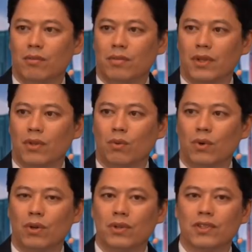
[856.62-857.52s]
But the
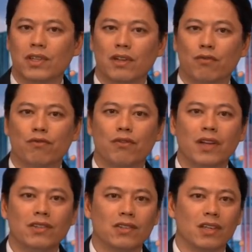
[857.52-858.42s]
world is in a
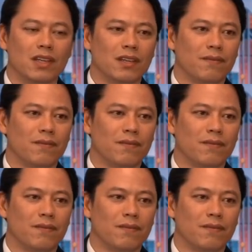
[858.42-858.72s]
frenzy,